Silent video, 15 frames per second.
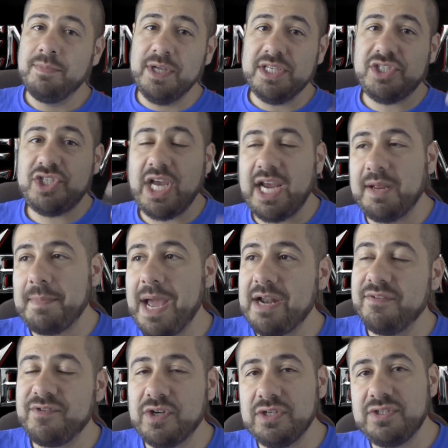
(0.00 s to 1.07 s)
please check them
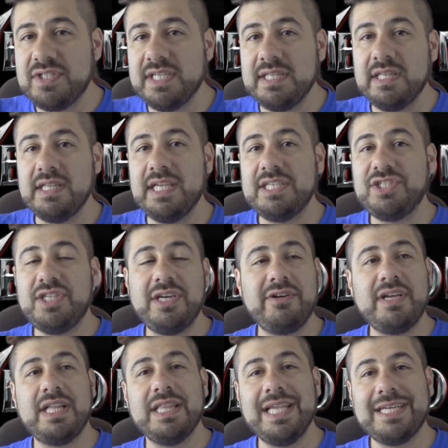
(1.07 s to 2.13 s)
out if you're interested in the
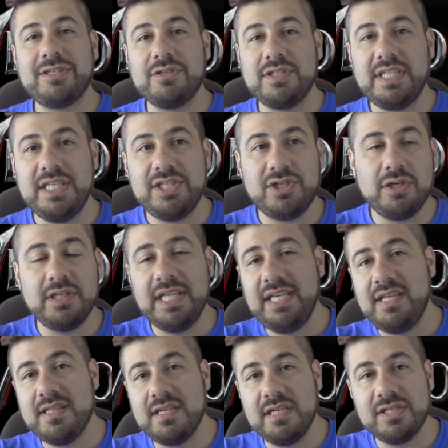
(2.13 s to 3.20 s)
Legendary Collector t-shirt.
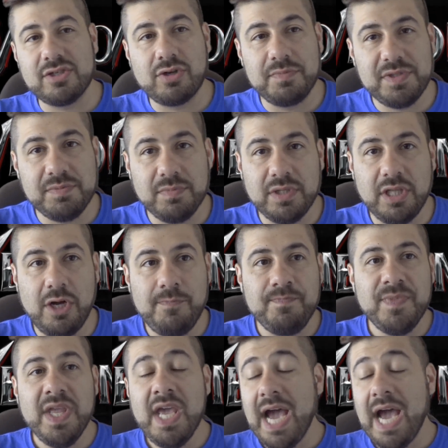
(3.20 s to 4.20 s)
Link in the description below.